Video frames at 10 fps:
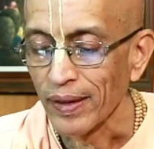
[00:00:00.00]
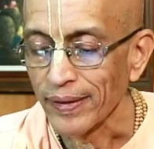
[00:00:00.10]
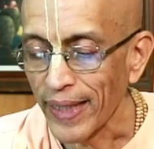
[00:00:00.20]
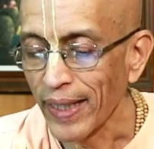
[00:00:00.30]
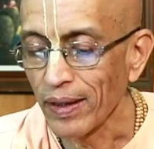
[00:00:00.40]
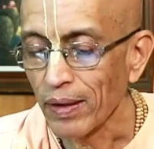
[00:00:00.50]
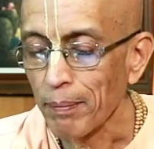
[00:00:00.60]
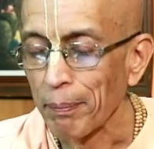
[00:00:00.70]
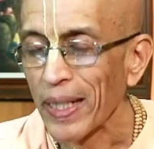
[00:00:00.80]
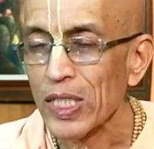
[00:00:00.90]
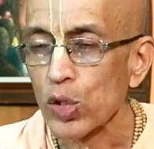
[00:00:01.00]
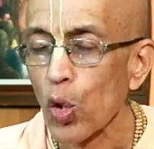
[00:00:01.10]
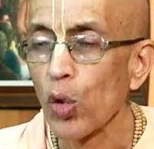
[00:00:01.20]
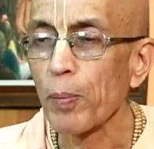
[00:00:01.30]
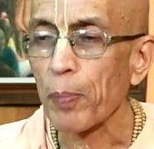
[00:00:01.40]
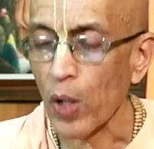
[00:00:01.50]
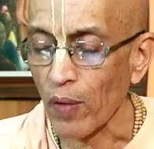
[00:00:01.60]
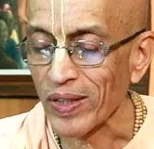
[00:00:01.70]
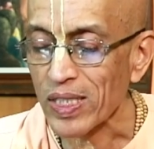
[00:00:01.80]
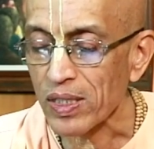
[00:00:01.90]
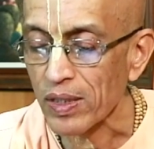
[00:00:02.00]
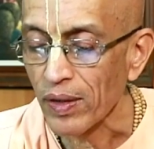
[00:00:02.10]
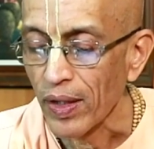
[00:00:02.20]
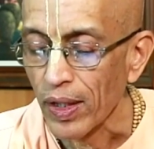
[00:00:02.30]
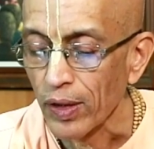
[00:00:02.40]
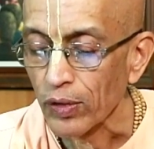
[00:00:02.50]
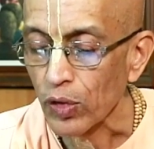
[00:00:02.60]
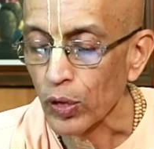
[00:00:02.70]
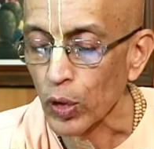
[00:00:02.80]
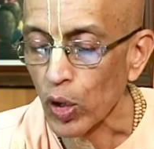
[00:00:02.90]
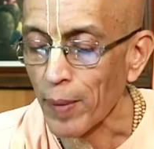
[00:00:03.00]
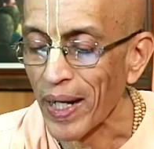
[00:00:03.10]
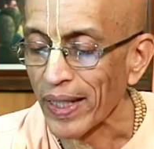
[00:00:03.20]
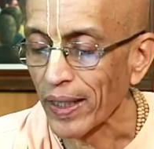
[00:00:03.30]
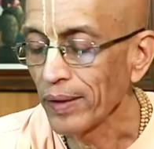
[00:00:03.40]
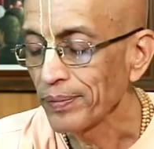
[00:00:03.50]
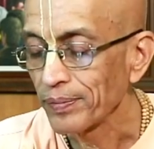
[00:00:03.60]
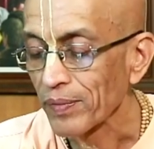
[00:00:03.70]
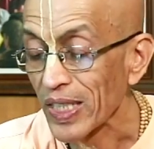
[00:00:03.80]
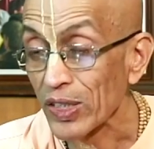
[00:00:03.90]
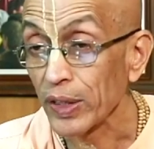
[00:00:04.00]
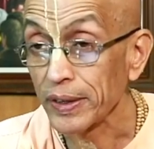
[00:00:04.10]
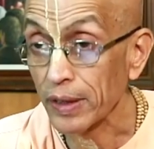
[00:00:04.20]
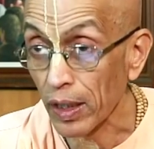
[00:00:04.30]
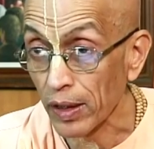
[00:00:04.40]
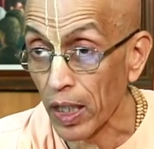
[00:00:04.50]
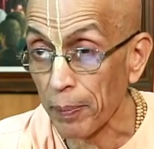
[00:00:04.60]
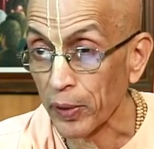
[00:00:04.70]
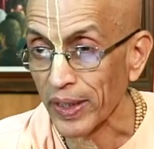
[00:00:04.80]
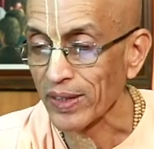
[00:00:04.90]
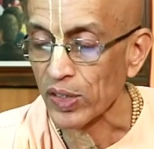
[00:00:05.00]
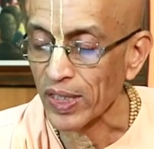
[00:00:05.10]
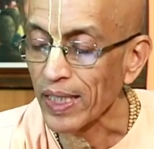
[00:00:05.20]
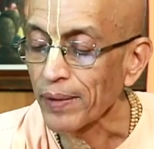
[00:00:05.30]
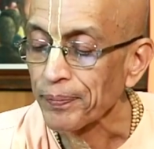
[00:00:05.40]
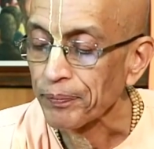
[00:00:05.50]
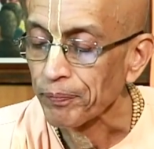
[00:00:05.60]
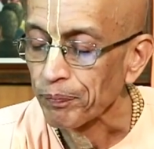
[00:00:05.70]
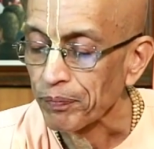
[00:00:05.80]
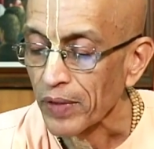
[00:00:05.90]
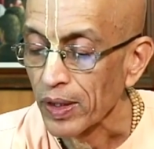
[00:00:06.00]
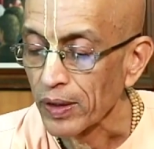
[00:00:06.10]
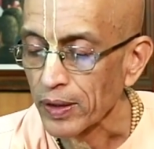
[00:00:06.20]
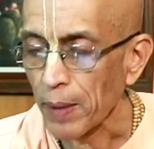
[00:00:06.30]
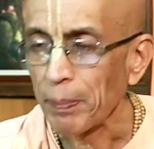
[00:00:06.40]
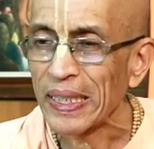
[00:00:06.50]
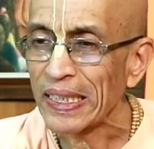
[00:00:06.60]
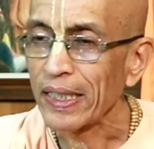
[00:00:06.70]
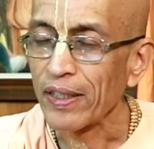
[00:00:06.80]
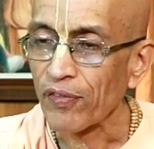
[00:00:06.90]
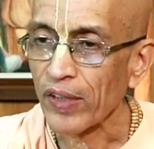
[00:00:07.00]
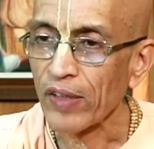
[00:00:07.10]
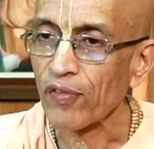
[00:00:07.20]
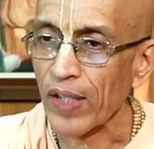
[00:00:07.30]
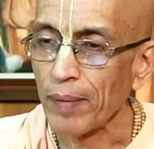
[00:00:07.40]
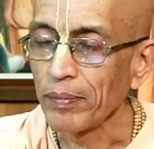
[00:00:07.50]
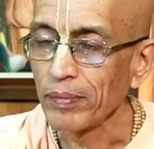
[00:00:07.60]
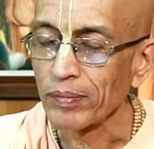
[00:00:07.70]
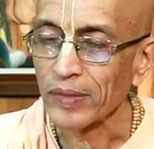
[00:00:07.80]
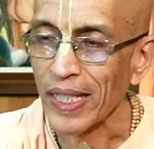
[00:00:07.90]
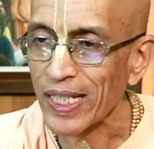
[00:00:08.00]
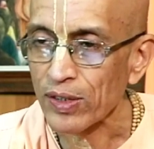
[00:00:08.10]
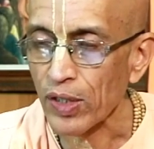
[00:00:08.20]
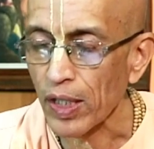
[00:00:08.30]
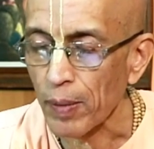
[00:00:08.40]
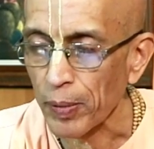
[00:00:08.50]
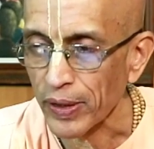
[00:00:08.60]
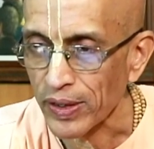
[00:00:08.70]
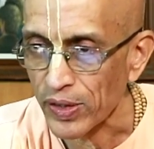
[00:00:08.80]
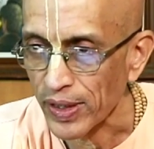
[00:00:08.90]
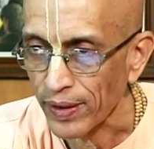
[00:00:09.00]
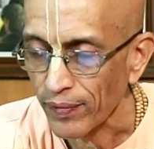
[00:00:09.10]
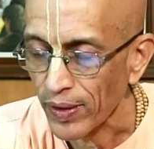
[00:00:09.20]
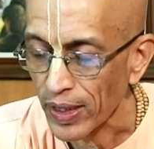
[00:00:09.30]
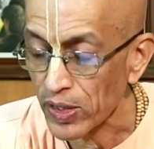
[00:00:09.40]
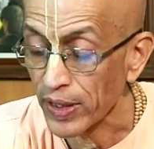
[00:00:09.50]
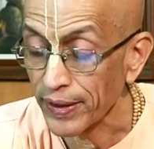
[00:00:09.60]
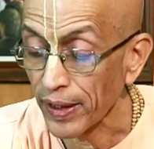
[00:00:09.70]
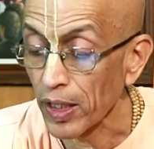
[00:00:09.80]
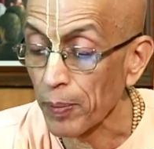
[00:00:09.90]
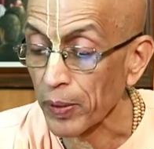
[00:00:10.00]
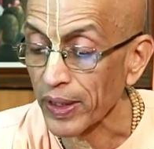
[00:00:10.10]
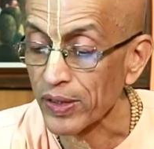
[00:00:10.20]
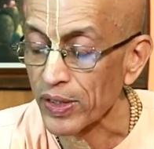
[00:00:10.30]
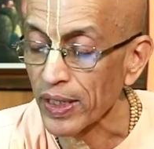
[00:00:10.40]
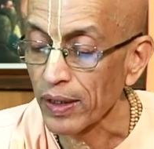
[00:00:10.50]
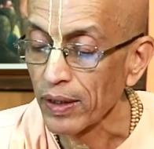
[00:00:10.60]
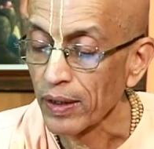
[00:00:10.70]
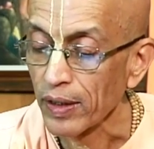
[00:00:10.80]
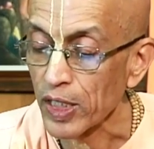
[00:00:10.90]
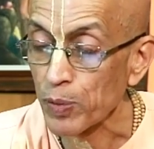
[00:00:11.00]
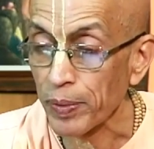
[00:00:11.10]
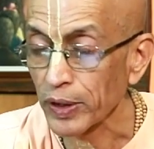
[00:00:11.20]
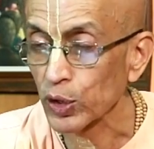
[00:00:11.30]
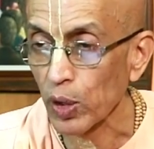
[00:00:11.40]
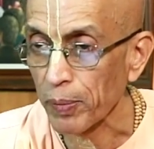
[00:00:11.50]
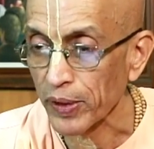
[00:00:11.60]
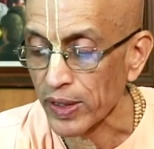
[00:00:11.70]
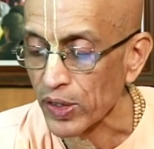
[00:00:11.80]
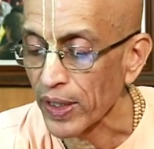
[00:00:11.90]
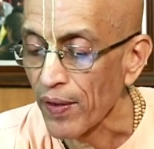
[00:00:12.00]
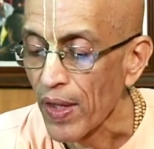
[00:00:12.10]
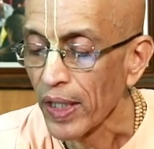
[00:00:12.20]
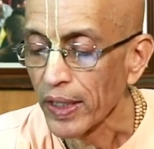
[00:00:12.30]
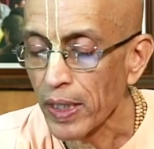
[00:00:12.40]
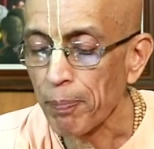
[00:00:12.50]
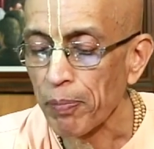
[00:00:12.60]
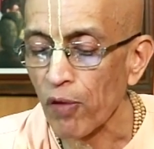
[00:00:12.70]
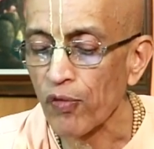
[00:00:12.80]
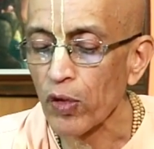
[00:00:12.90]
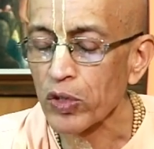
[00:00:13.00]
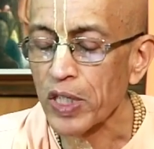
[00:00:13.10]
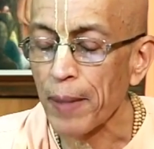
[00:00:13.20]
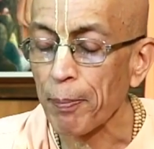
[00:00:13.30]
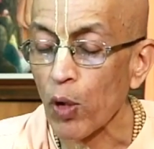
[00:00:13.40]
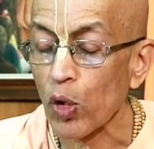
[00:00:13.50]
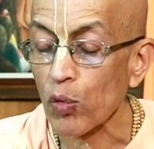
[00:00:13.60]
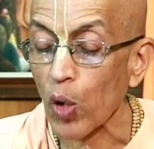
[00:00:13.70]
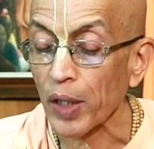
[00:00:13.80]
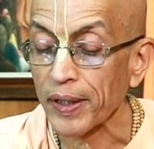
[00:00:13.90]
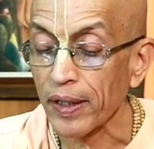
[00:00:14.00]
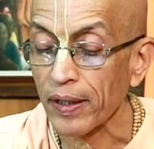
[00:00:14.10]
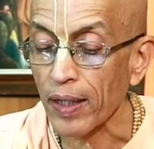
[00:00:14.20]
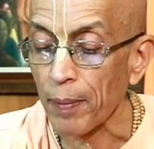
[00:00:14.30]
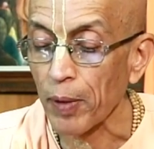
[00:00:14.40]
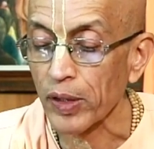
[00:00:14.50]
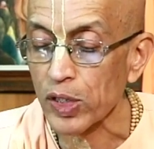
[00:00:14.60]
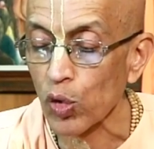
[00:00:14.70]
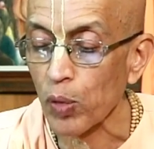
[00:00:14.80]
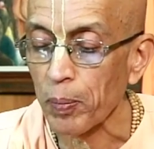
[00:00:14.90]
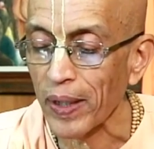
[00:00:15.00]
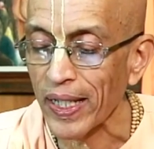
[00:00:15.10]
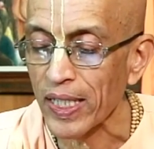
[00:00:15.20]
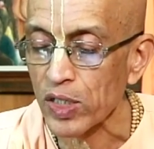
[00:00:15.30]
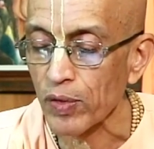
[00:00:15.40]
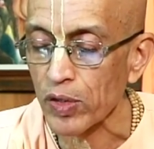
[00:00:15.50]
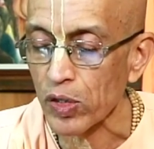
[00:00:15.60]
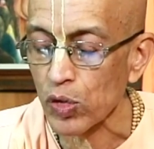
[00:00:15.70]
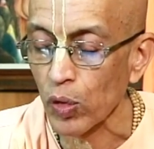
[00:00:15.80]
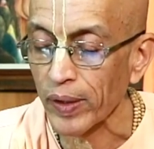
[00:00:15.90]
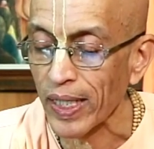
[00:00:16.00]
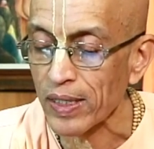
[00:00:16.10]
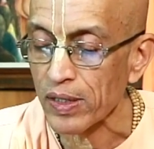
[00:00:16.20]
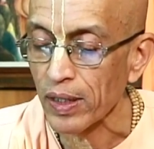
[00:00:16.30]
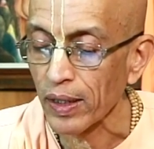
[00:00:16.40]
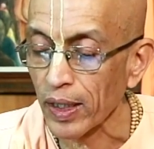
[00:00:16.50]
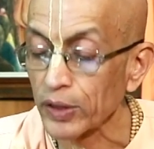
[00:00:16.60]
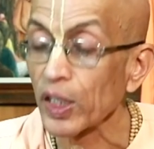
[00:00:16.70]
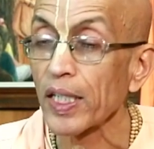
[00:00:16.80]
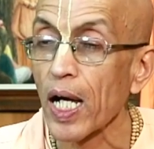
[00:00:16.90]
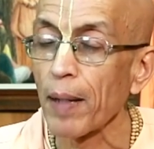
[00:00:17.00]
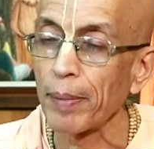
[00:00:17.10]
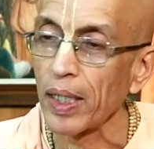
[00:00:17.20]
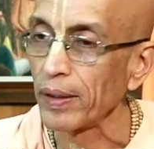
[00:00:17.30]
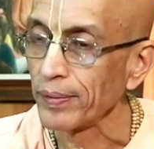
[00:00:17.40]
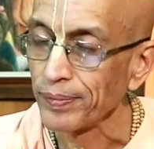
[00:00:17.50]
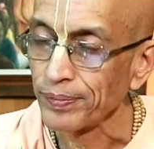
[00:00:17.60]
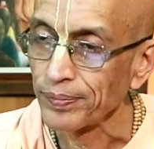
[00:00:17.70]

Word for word: Then, by his own prowess, through Yoga Maya, his internal potency, completely different from the external potency. His internal potency, his spiritual potency, he profusely poured water upon his own place, which is known as Ajanabha.